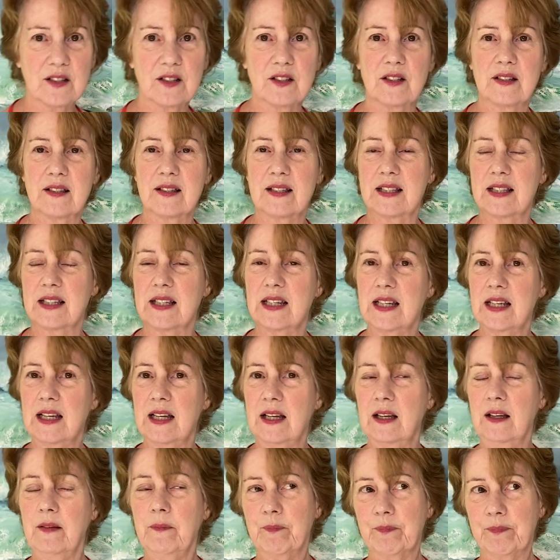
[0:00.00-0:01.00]
to
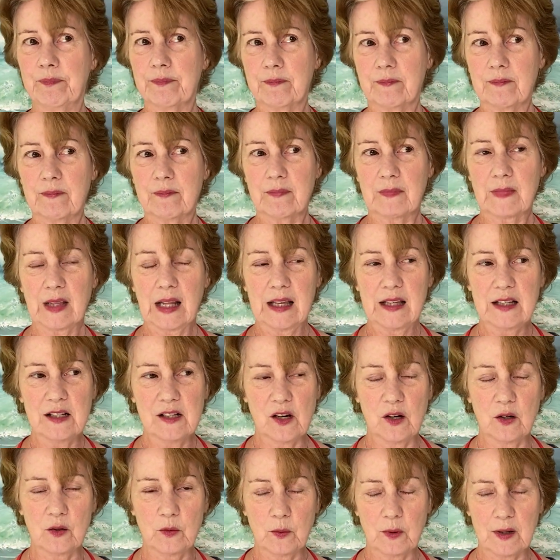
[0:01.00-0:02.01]
see,
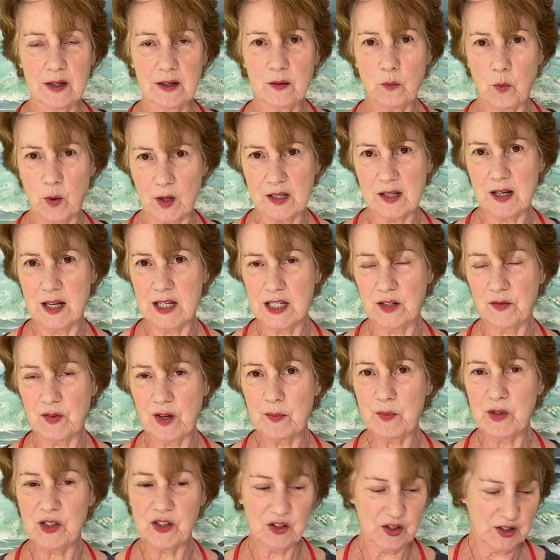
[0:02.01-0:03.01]
what kind of
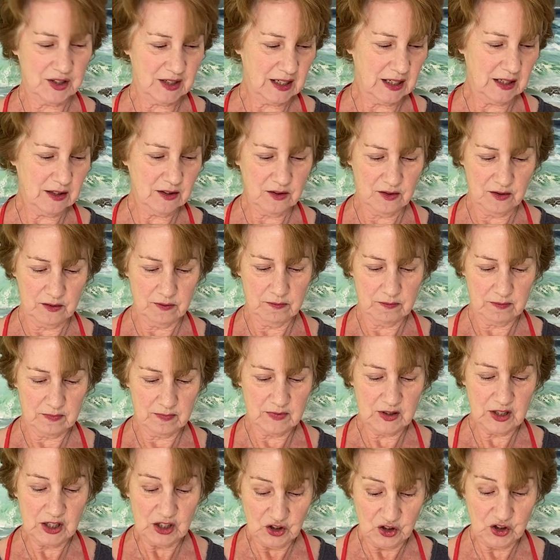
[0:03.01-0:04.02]
image
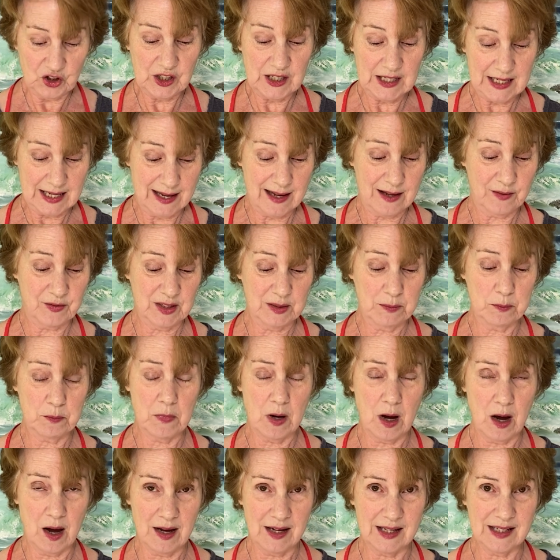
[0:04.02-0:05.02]
did she have in
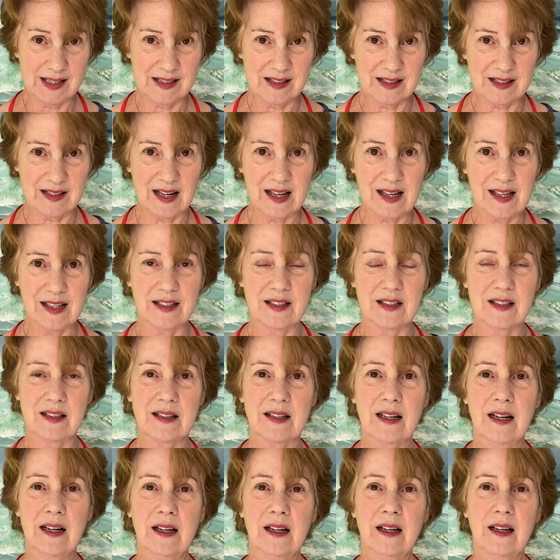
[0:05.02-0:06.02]
mind. And
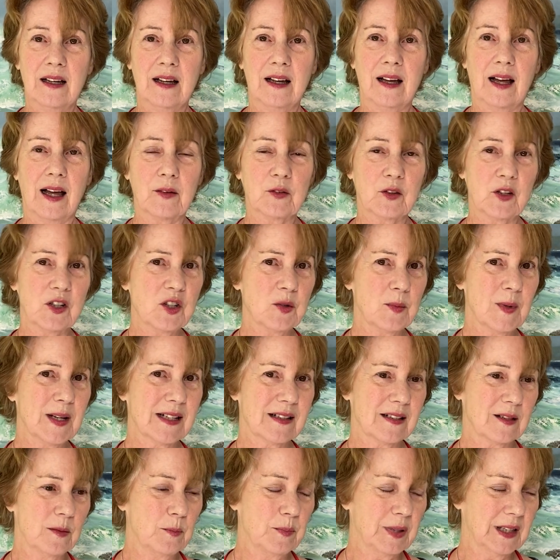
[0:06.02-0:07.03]
I'm going to make
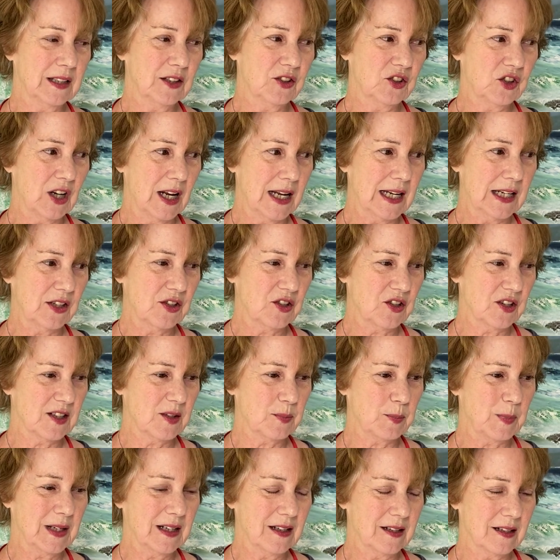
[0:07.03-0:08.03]
some big changes
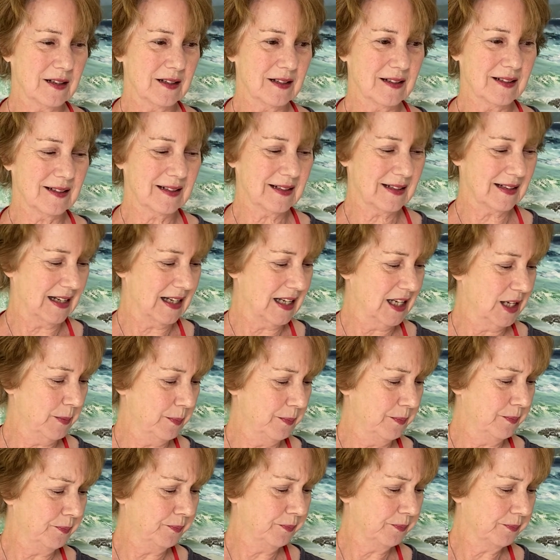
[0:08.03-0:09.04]
because there
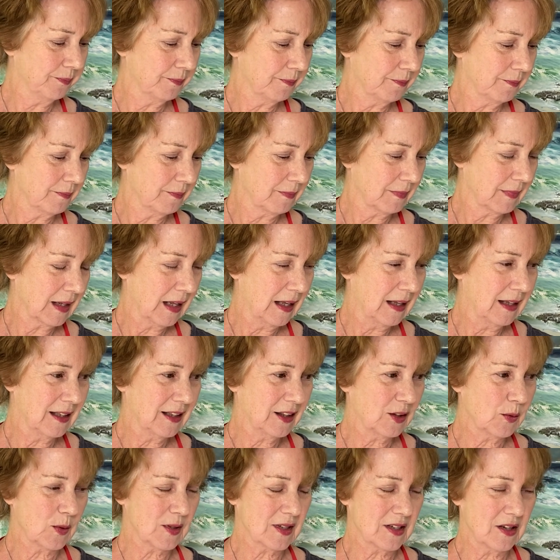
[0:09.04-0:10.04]

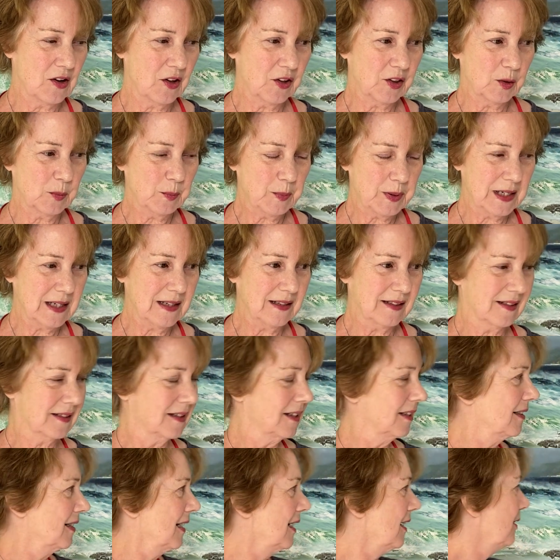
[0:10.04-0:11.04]
was another piece
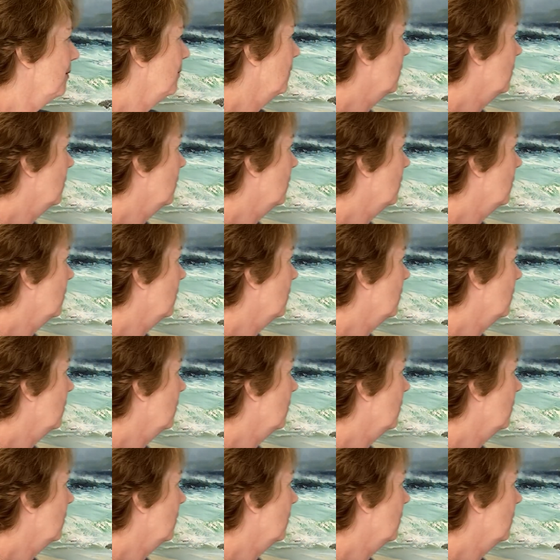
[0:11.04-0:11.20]
that had